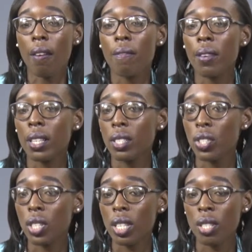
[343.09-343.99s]

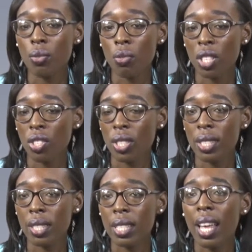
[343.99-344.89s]
villages,
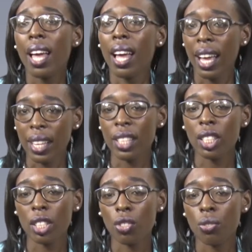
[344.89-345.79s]
regions, and the
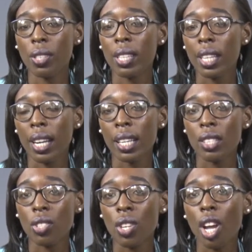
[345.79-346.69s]
country at
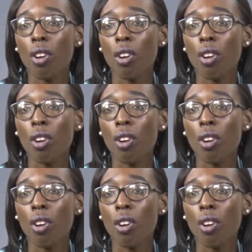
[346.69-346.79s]
large